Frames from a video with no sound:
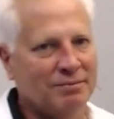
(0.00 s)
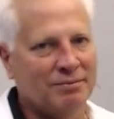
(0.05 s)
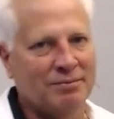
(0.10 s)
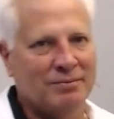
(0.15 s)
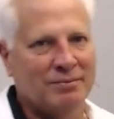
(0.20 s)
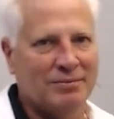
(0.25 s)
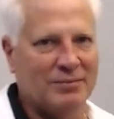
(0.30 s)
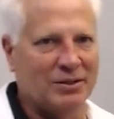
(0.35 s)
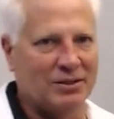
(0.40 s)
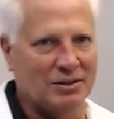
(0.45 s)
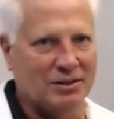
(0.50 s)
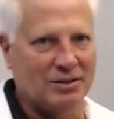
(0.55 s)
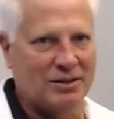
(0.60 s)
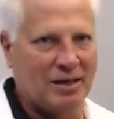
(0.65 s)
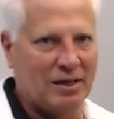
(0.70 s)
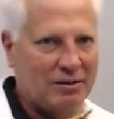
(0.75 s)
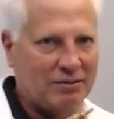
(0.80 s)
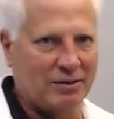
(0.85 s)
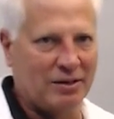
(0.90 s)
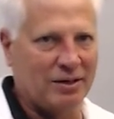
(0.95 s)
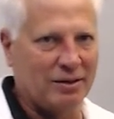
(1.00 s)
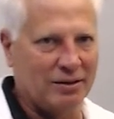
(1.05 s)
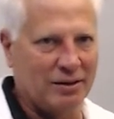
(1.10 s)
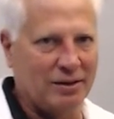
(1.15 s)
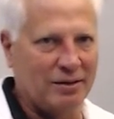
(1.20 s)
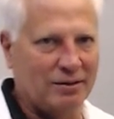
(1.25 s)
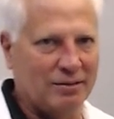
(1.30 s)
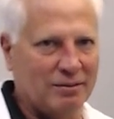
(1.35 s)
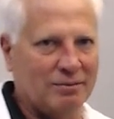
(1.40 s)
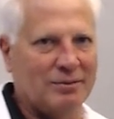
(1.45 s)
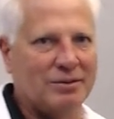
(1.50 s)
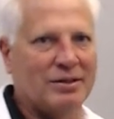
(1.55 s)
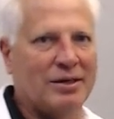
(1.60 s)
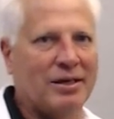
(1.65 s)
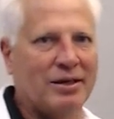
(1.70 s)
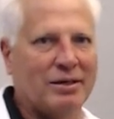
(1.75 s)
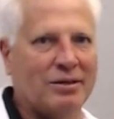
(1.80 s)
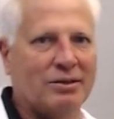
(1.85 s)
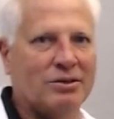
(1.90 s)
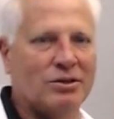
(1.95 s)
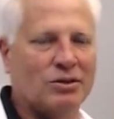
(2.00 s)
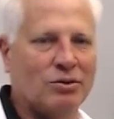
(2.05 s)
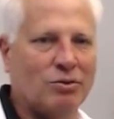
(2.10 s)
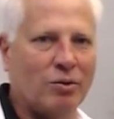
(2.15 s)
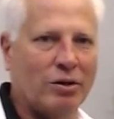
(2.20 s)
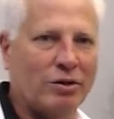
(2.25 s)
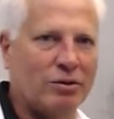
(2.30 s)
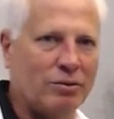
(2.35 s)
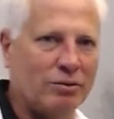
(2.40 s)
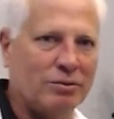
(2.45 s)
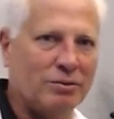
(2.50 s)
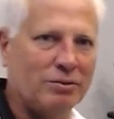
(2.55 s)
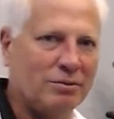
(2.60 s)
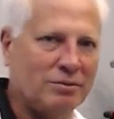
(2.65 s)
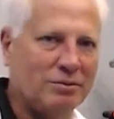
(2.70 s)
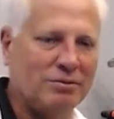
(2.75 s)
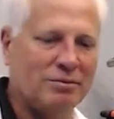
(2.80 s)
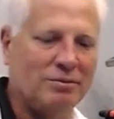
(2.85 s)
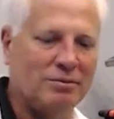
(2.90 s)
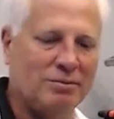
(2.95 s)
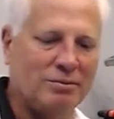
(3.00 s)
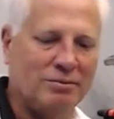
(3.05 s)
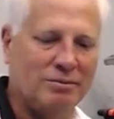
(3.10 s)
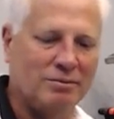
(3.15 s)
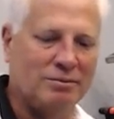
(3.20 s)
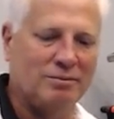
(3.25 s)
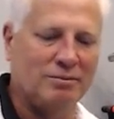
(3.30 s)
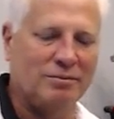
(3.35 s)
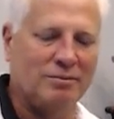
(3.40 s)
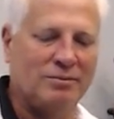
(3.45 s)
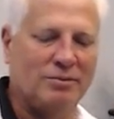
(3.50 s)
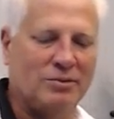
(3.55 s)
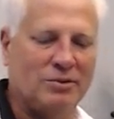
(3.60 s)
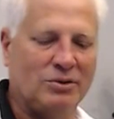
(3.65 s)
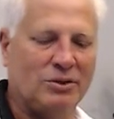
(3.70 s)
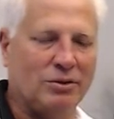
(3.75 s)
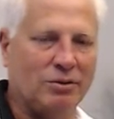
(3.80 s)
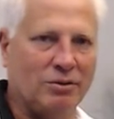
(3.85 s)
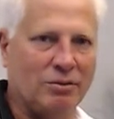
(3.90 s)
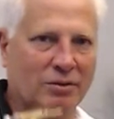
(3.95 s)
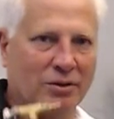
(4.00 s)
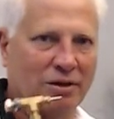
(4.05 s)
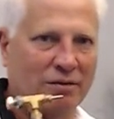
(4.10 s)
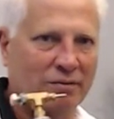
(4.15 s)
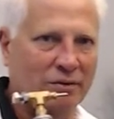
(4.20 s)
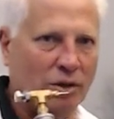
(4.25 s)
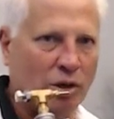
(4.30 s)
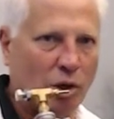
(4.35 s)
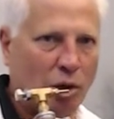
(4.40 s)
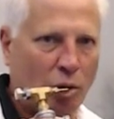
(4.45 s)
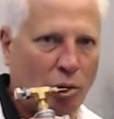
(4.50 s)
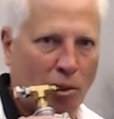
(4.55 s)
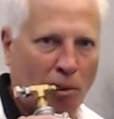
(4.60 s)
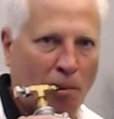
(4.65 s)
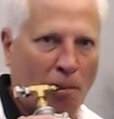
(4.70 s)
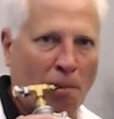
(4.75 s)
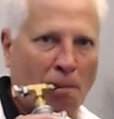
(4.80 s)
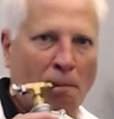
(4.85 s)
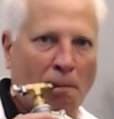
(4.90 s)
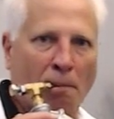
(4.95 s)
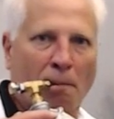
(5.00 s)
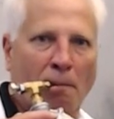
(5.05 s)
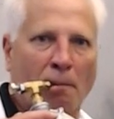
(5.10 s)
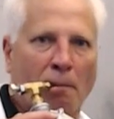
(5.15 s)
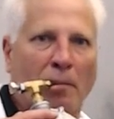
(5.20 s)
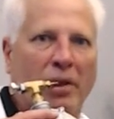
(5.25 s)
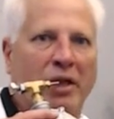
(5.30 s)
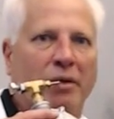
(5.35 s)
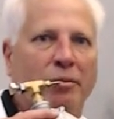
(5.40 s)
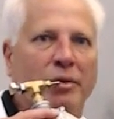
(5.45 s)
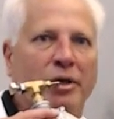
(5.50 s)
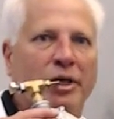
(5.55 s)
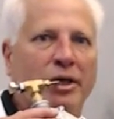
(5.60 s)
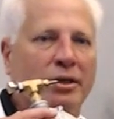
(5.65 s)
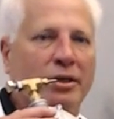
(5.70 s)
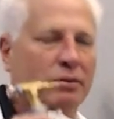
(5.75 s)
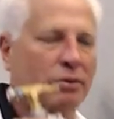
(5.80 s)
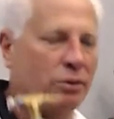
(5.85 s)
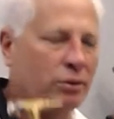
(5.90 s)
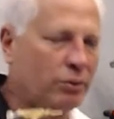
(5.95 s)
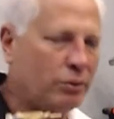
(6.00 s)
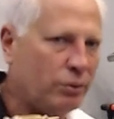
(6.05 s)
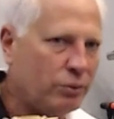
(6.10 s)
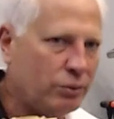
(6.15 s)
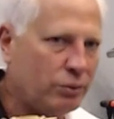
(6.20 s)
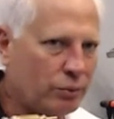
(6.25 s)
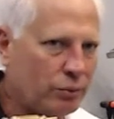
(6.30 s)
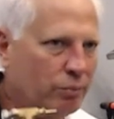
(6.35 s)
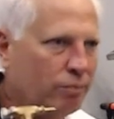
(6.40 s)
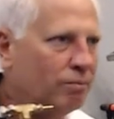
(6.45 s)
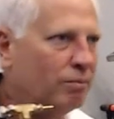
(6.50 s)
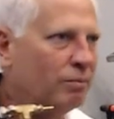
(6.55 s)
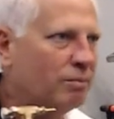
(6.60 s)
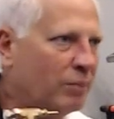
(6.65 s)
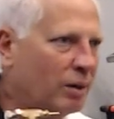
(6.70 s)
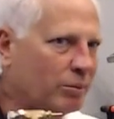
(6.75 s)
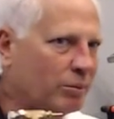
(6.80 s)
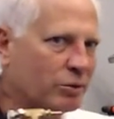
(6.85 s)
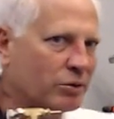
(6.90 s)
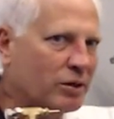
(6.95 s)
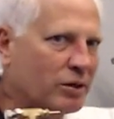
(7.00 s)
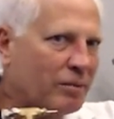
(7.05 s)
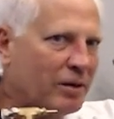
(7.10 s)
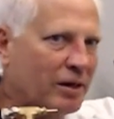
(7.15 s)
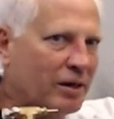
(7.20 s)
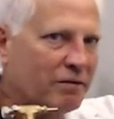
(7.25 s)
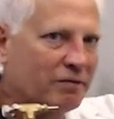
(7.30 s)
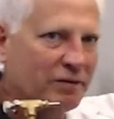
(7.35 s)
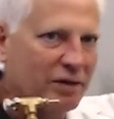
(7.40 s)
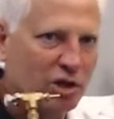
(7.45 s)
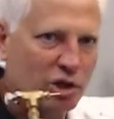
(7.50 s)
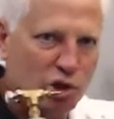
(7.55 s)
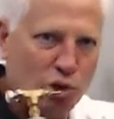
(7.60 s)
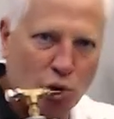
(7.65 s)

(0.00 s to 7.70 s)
This is not a regulator. It's like a snorkel zero governor. You breathe, bubbles come out of your face.